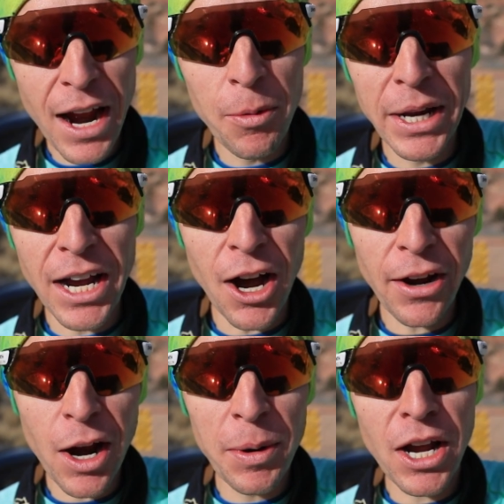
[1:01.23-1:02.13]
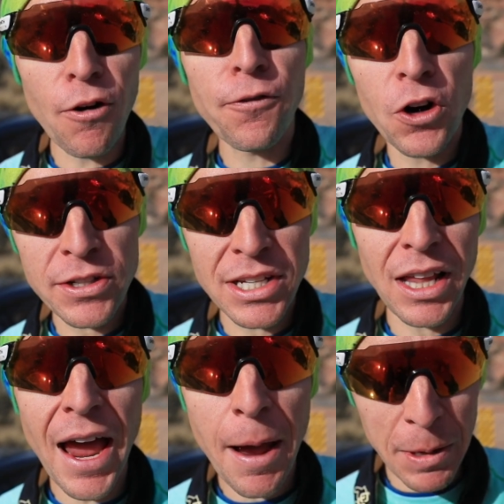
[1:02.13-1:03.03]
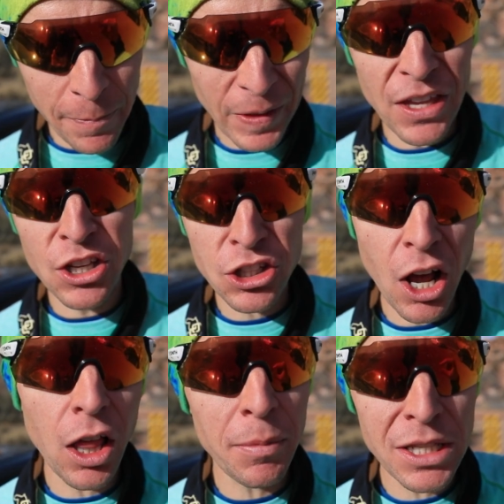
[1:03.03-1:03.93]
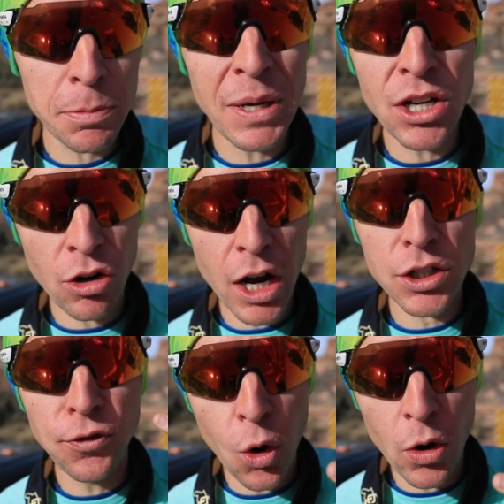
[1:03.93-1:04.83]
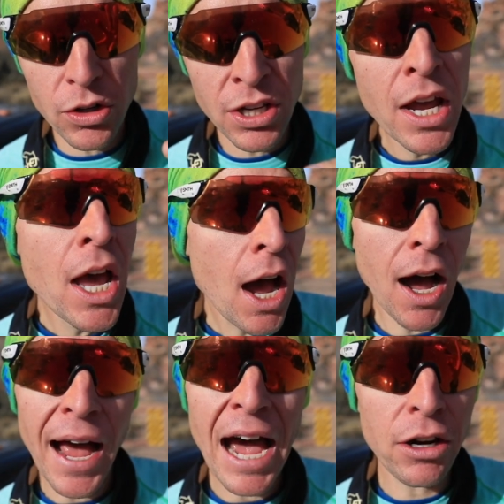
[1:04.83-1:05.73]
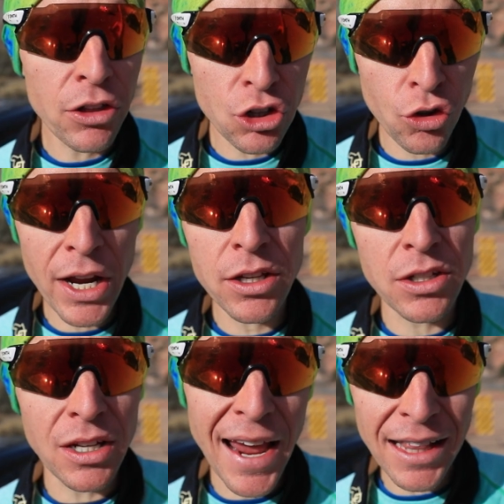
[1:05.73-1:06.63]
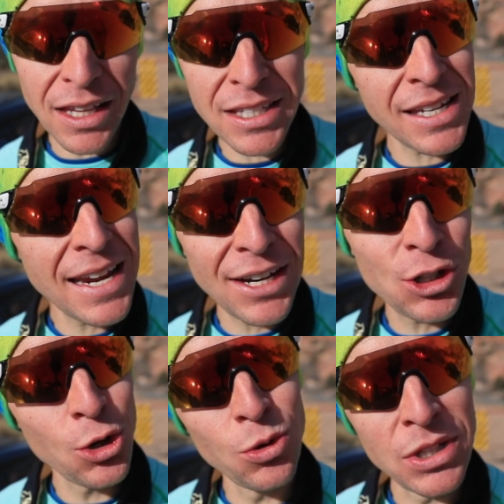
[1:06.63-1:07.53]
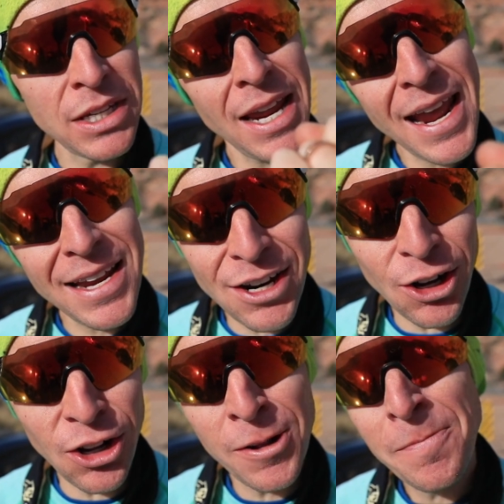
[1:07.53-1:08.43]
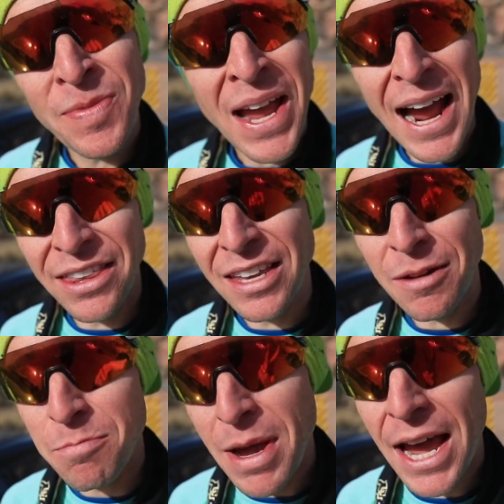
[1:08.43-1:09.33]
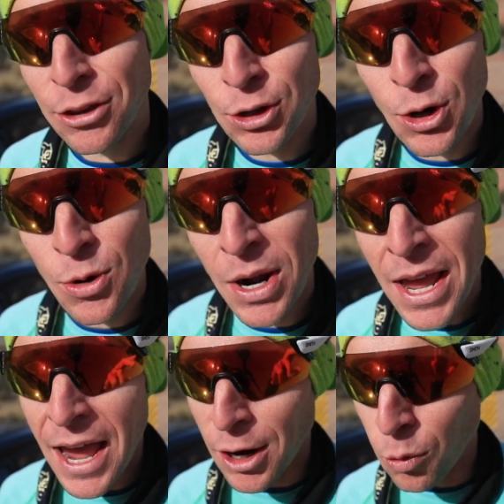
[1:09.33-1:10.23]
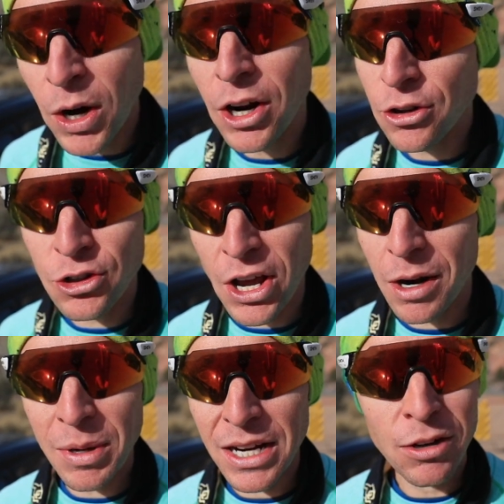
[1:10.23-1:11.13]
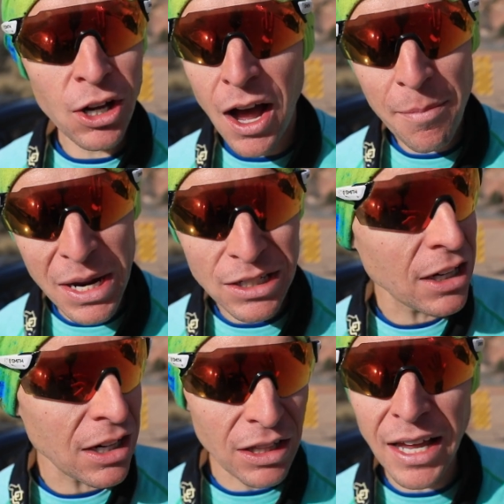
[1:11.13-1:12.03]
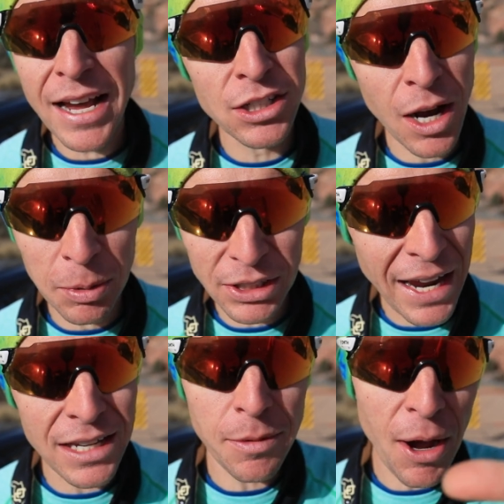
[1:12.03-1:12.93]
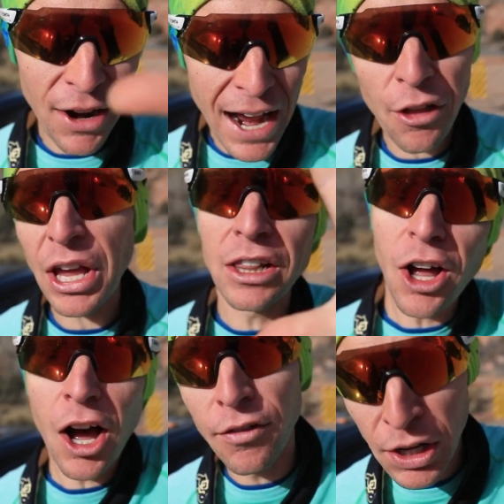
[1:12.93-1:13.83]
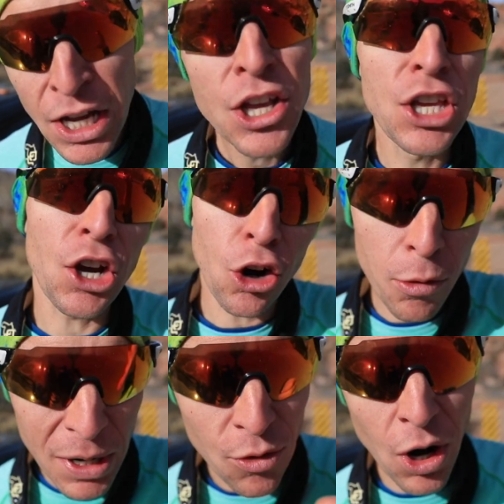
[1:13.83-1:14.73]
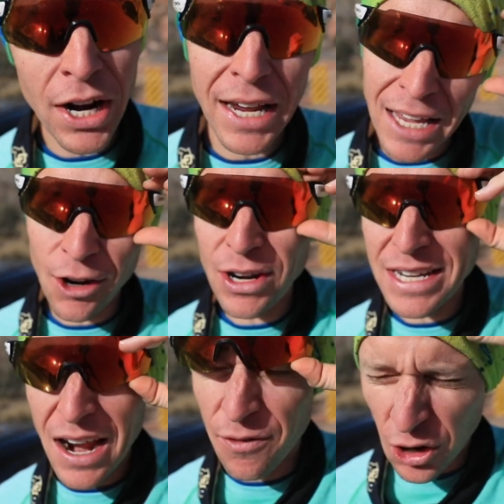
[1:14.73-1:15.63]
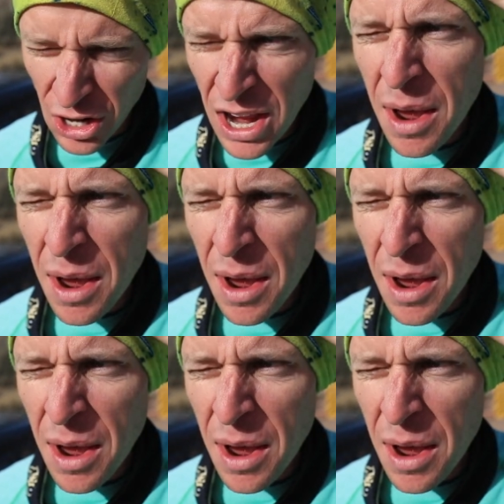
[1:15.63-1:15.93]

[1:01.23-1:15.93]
there we go. There we go. First lap in the Salomon Speedcross fours. Uh, out on the trails today, listening to Daniel, I think Matthew, and one other gentleman commented in the last couple days about how they love the urban running here in Denver.